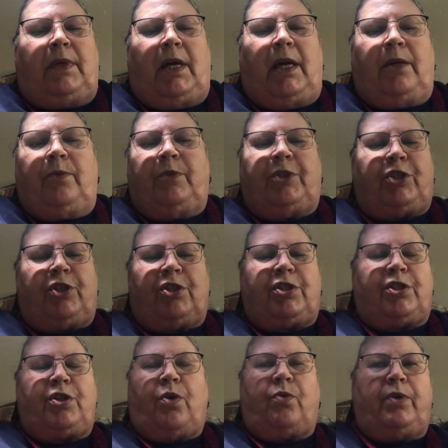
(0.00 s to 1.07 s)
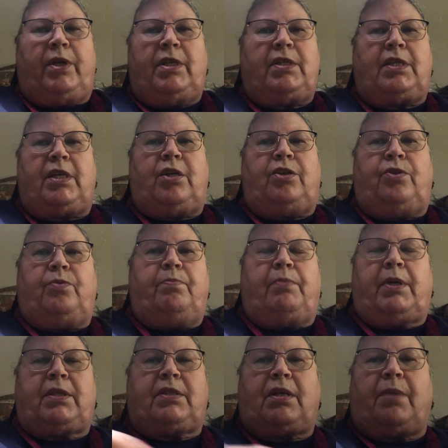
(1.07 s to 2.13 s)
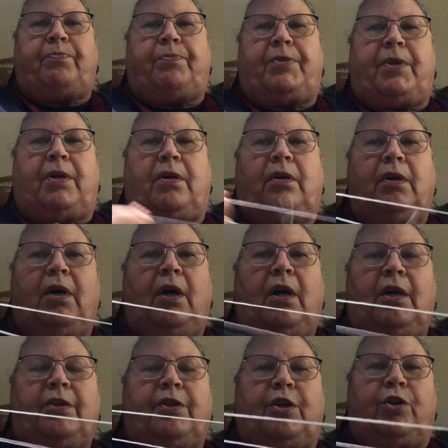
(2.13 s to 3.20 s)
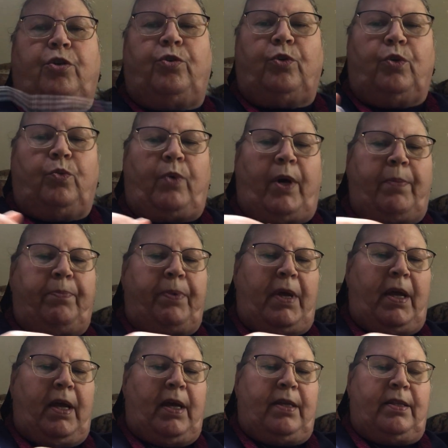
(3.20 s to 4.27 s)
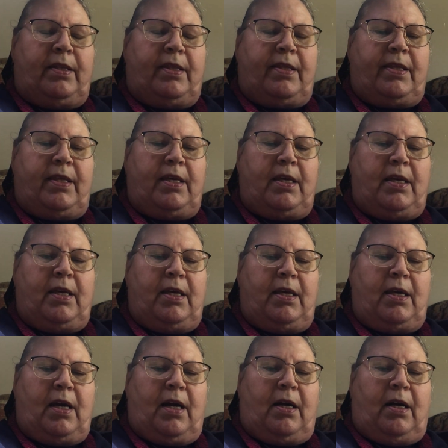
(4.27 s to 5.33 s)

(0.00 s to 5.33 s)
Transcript: it was just so easy. You mix up the Cool Whip and the